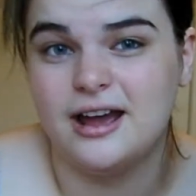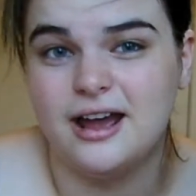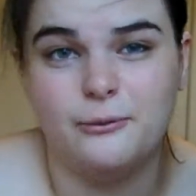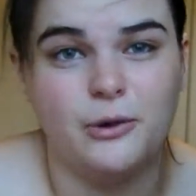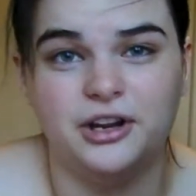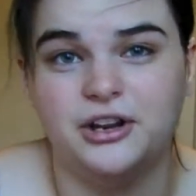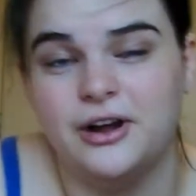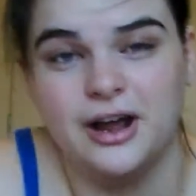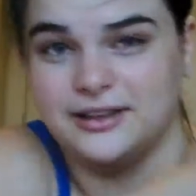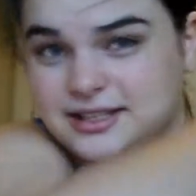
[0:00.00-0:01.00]
I want to
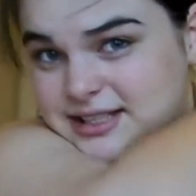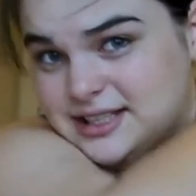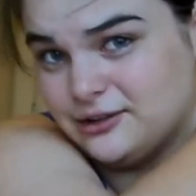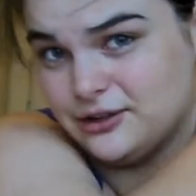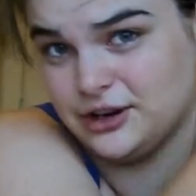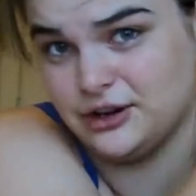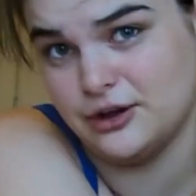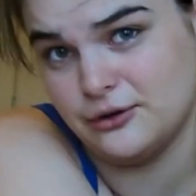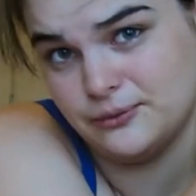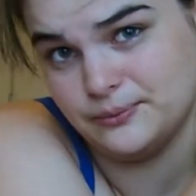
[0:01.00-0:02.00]
know how this is all gonna go.